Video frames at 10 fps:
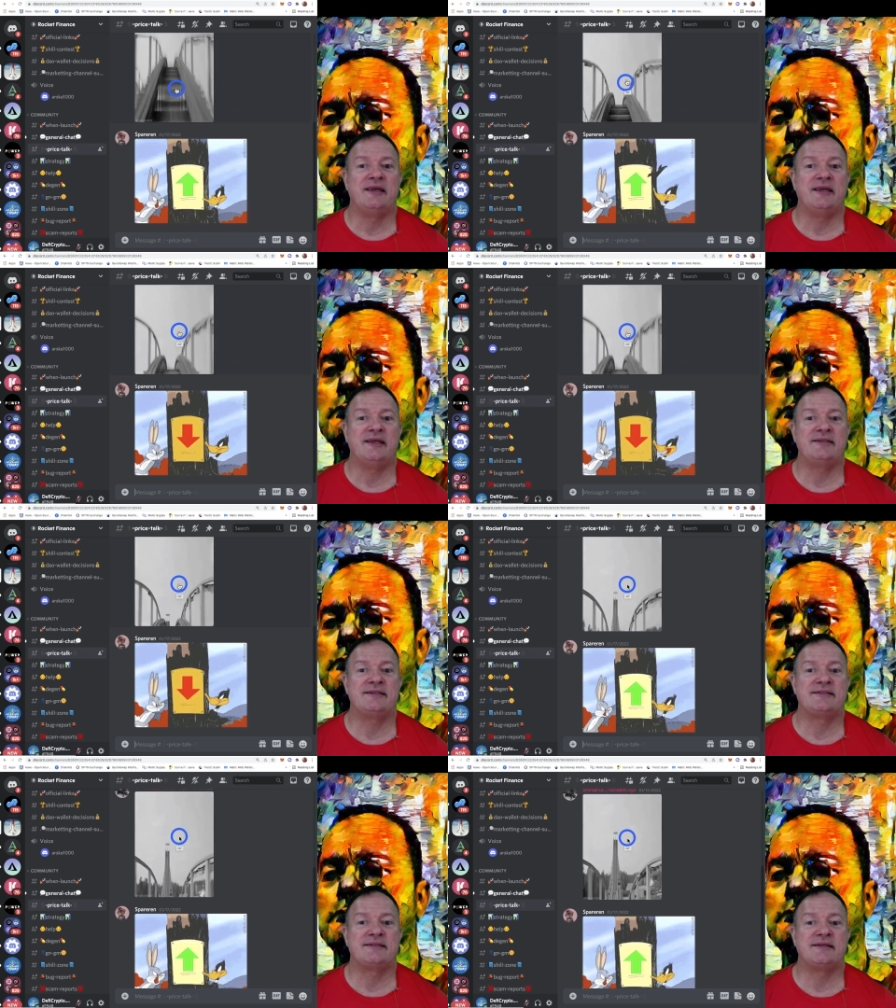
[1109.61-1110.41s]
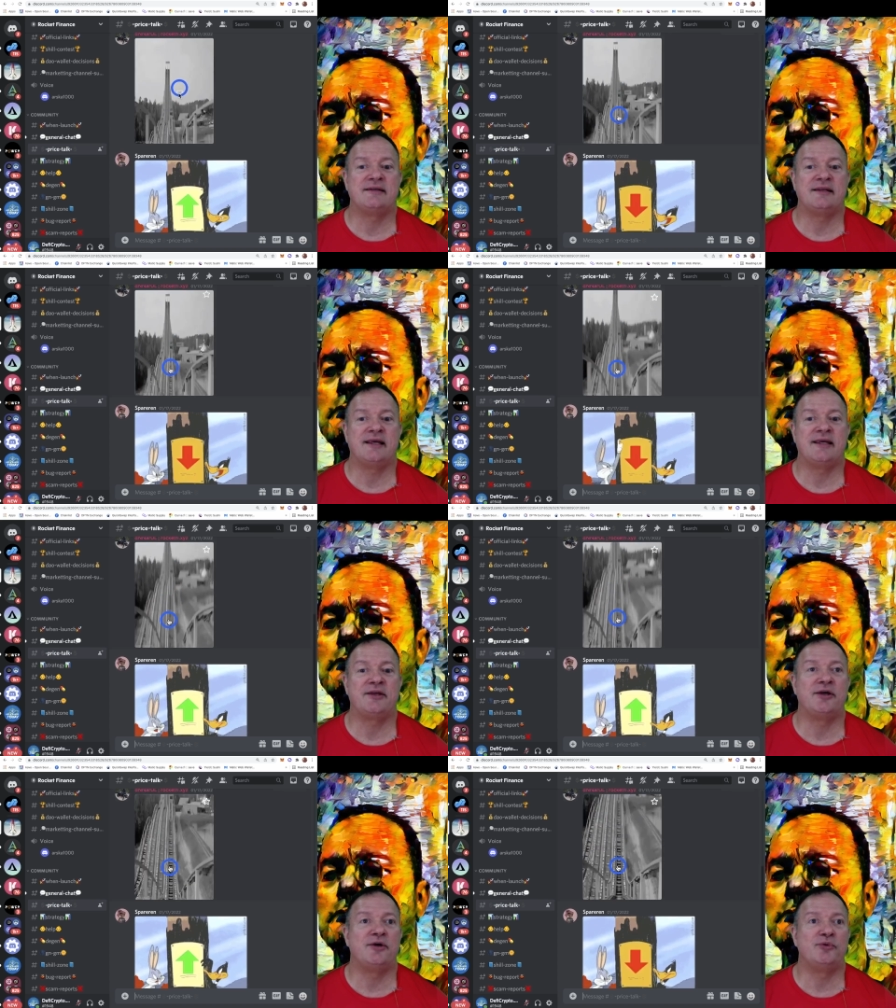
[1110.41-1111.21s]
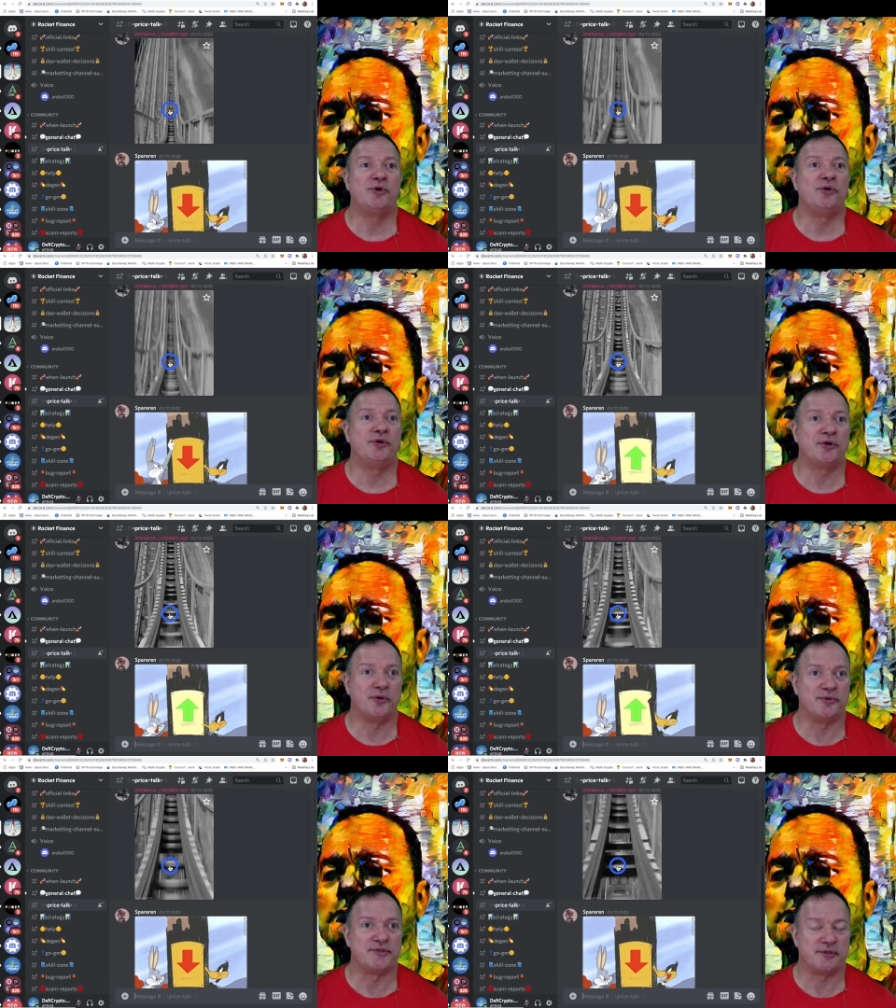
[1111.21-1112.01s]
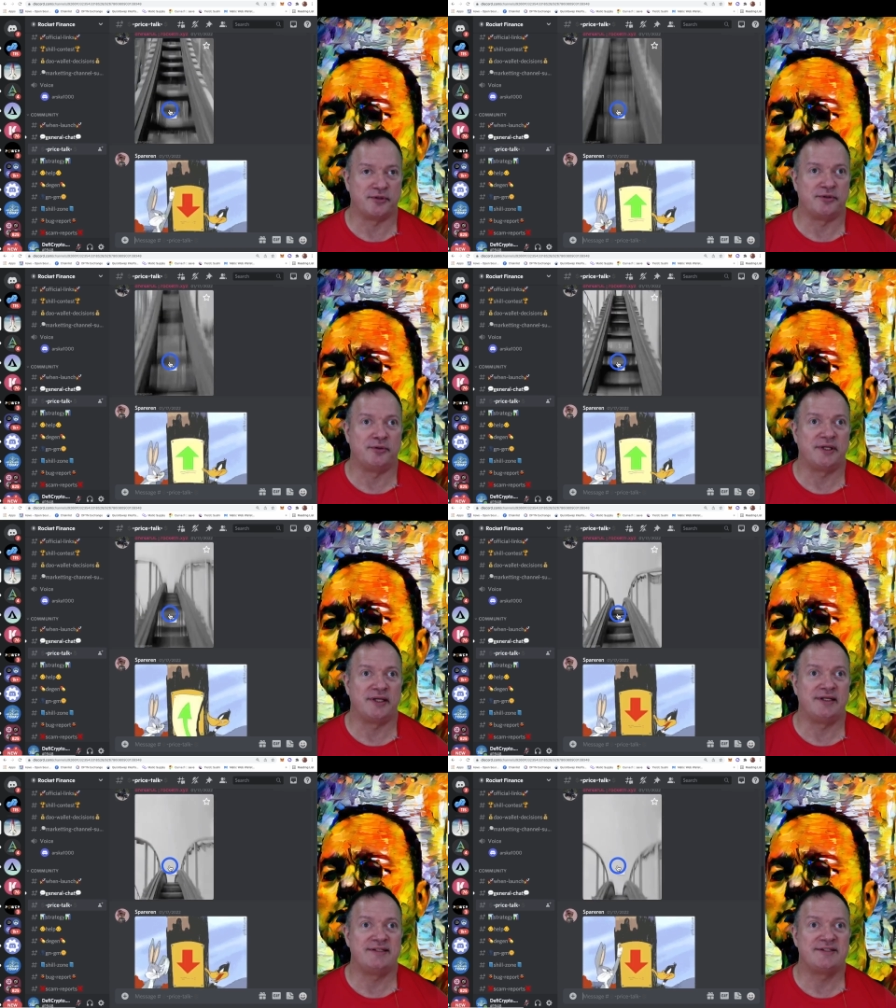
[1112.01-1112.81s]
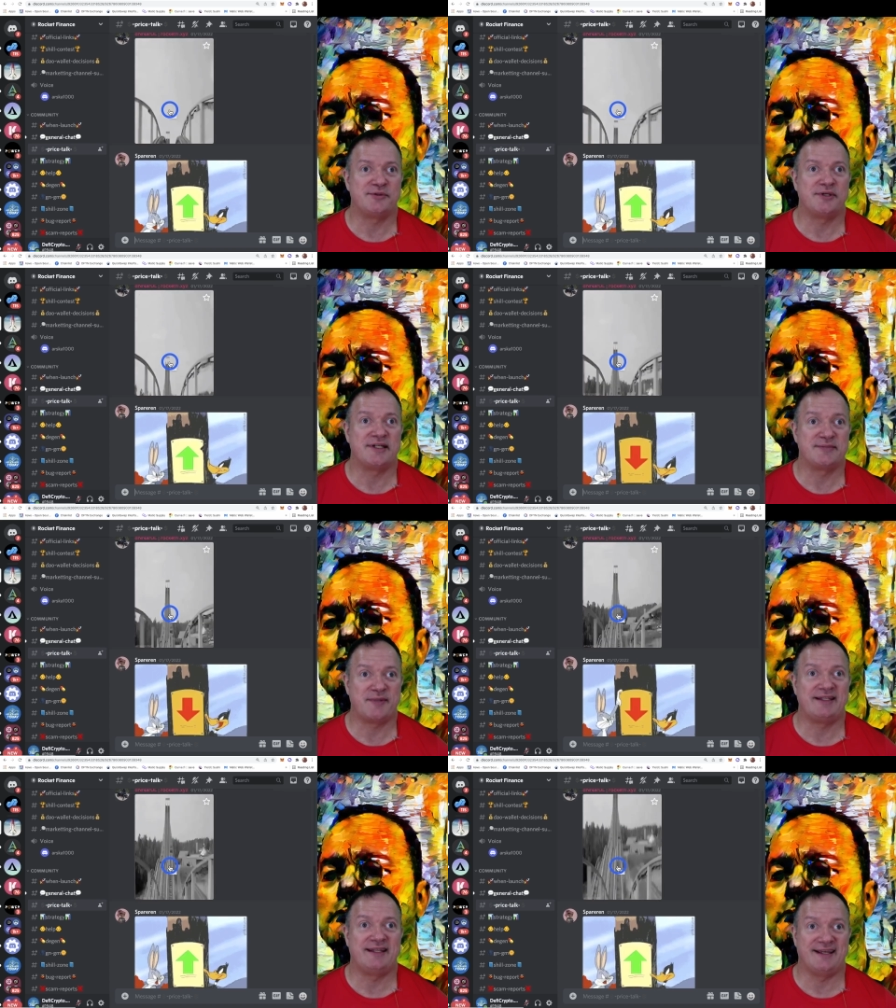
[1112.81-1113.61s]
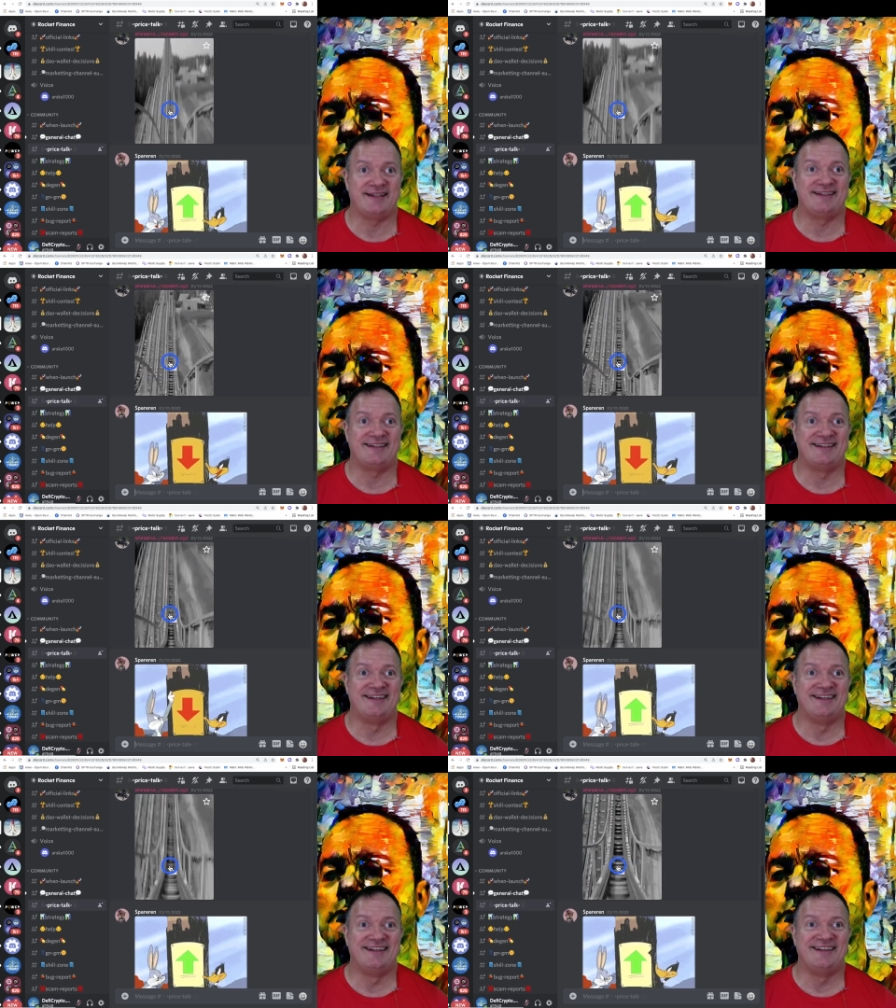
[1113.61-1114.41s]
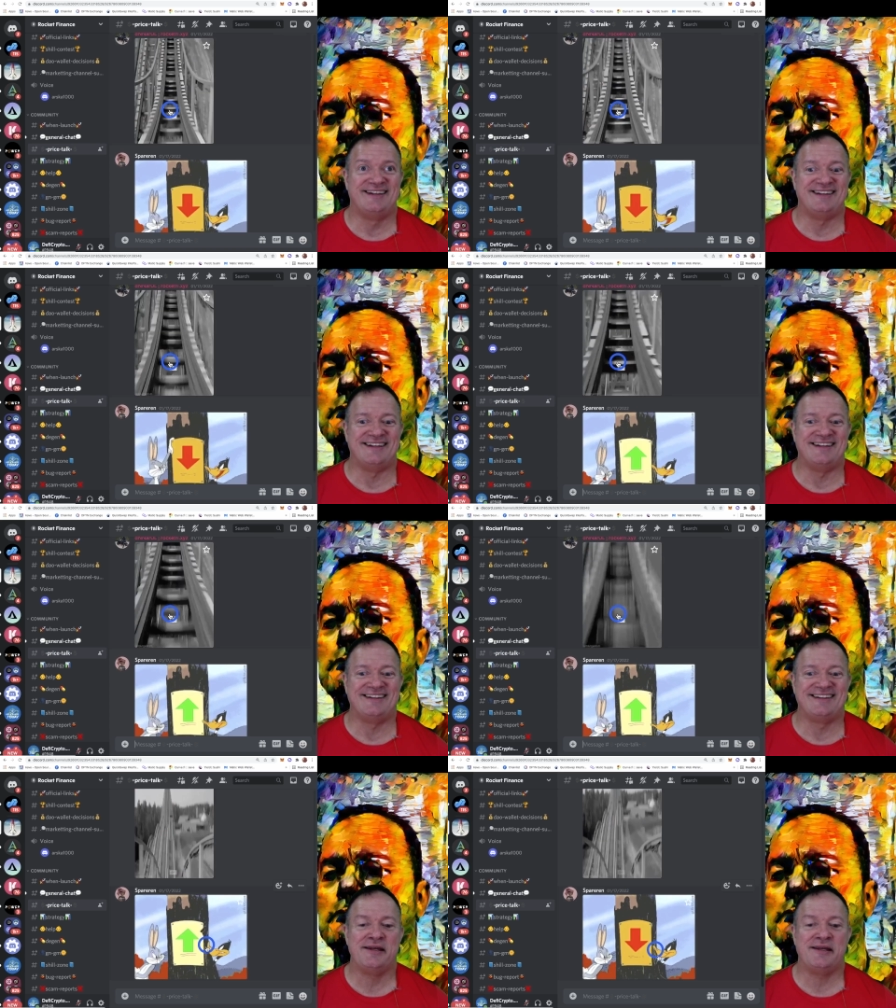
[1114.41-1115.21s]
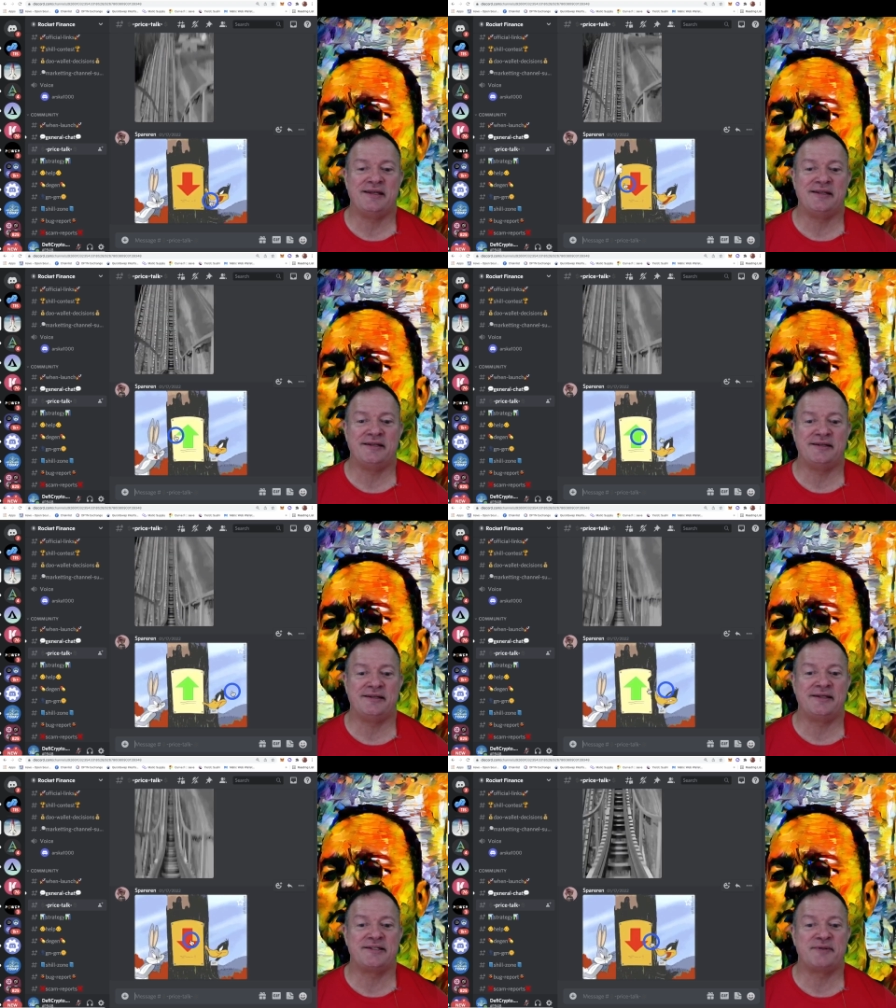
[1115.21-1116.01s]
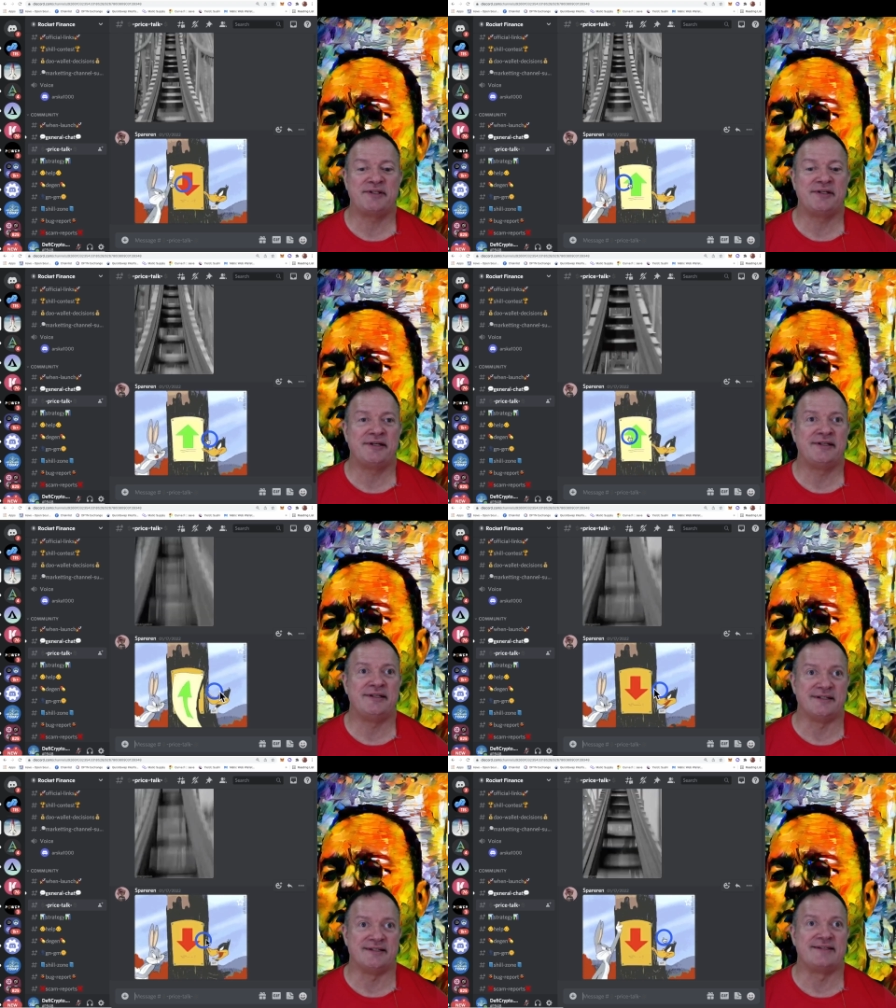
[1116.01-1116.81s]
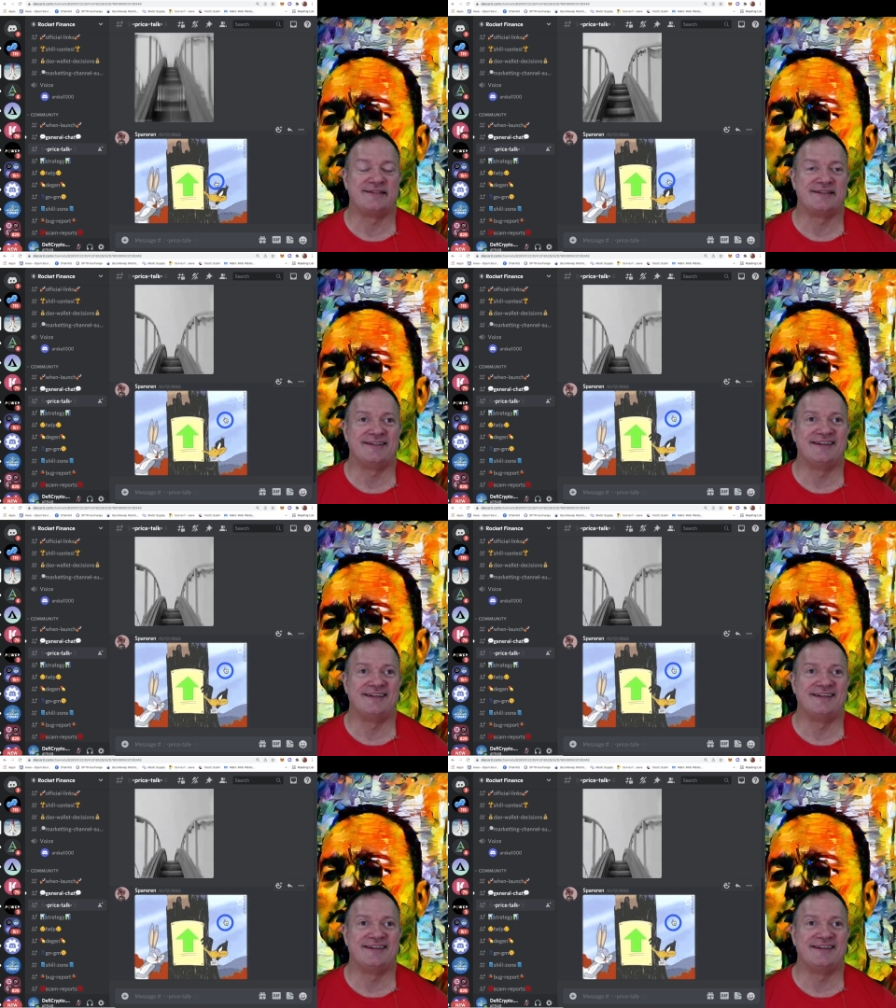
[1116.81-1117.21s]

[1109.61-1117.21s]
It's like a roller coaster. Okay. So expect that. All right. And expect a lot of this.